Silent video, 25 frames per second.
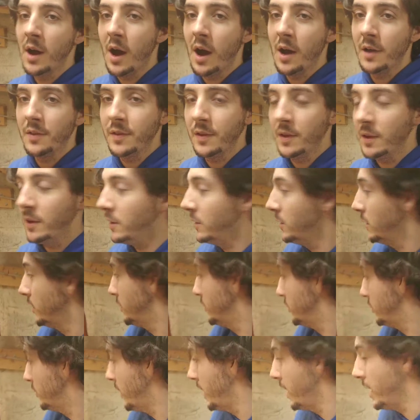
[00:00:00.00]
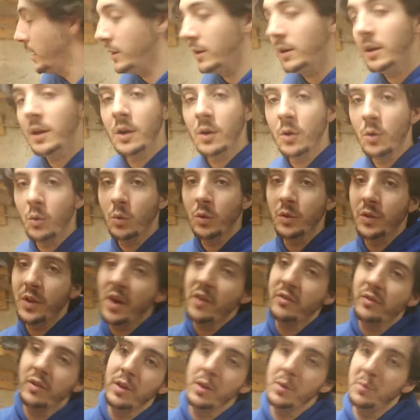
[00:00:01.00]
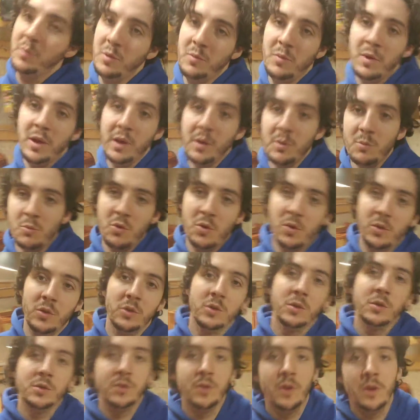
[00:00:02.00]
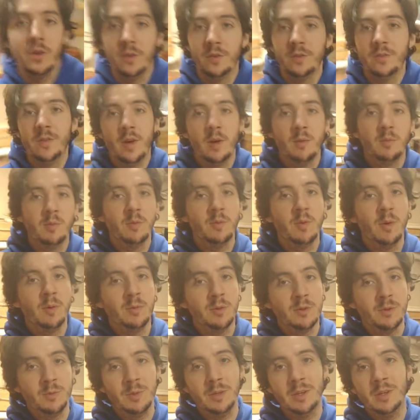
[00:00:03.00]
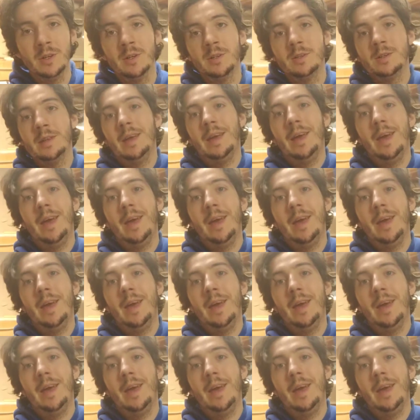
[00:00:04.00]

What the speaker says: I think it looks great. We'll definitely be making more of those for other family members because